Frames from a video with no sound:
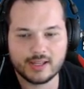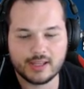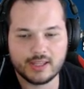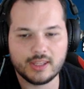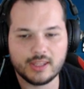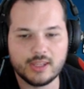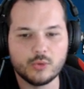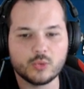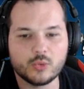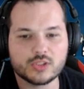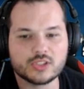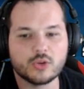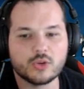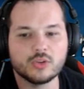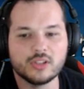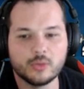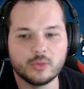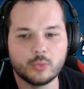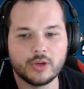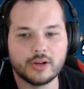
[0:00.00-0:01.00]
He, he was
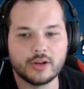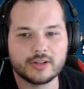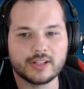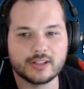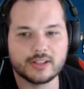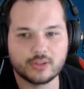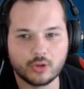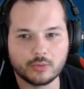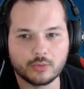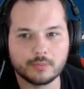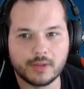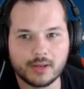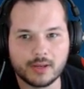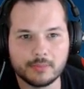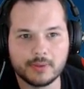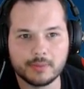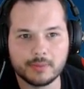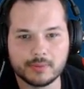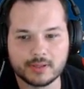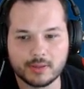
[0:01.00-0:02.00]
only aware that not many
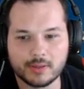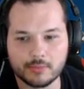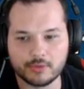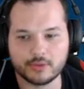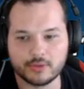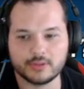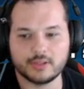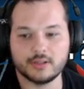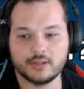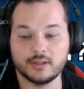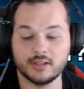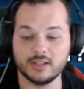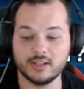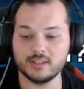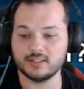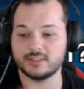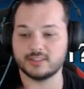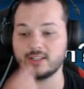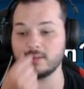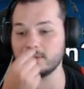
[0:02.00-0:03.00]
people come around here.
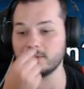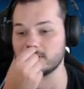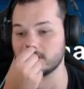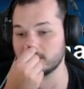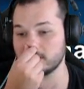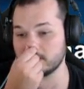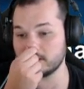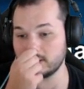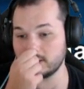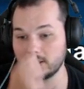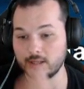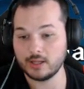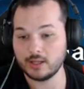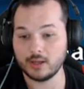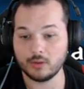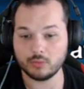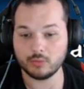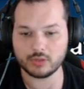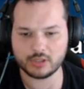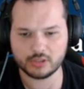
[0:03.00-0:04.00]
Huh, tamer?
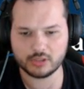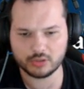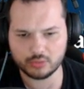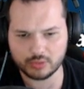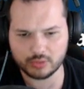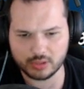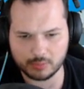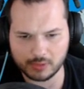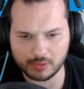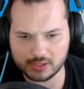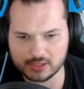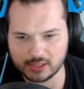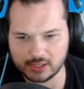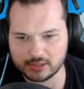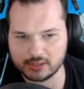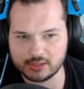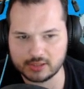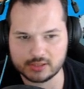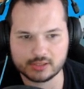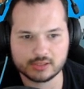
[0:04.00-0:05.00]
What are you doing in a place
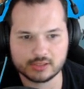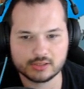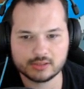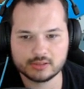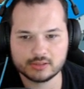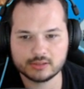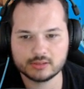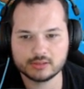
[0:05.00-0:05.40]
like this?